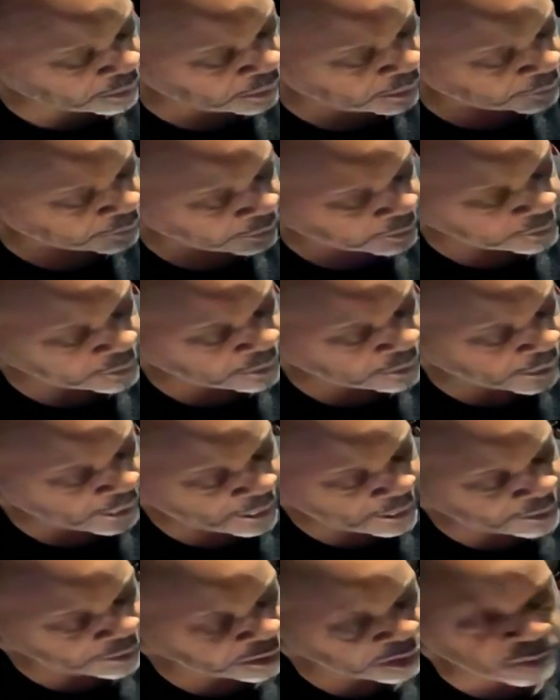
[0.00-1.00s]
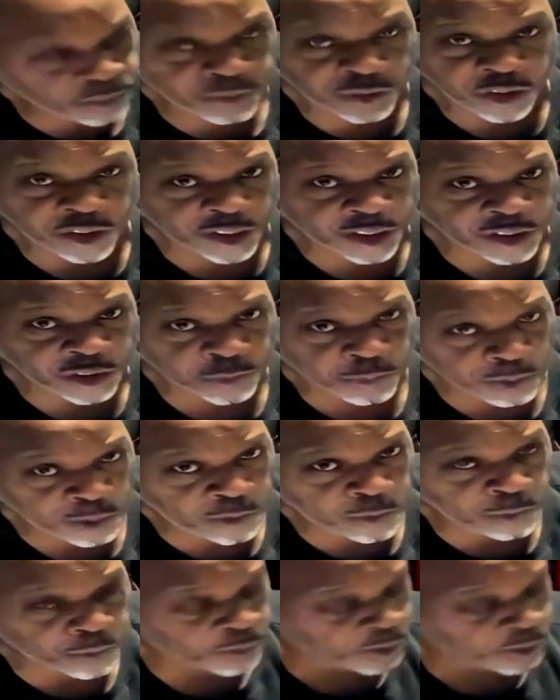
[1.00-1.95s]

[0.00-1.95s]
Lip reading: the audio just won't